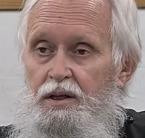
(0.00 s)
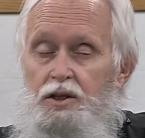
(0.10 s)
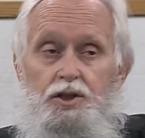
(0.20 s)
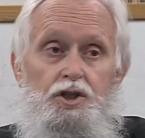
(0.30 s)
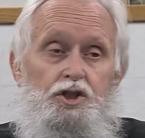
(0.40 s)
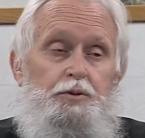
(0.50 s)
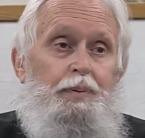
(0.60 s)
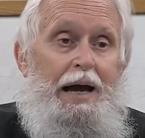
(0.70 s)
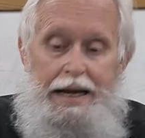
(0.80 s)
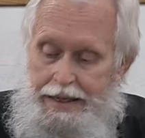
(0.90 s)
to
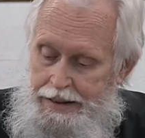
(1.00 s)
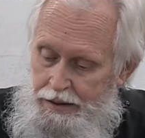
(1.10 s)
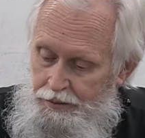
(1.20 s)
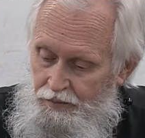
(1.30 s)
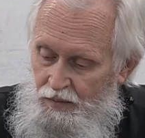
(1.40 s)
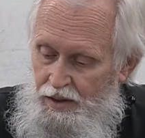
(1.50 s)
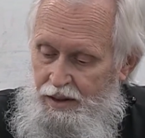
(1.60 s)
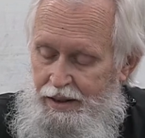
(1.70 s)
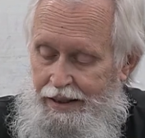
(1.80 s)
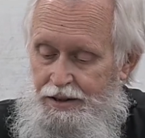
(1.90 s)
Spain,
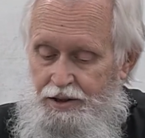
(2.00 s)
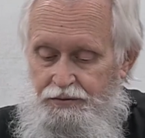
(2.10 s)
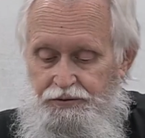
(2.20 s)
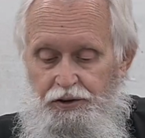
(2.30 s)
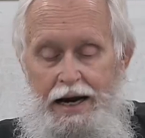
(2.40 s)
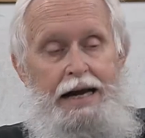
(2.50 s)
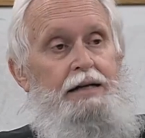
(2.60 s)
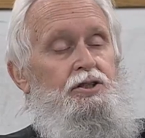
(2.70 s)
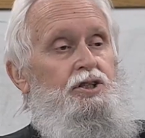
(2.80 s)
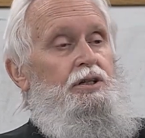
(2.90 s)
into
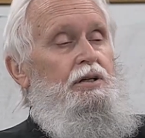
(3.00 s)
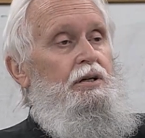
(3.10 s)
France,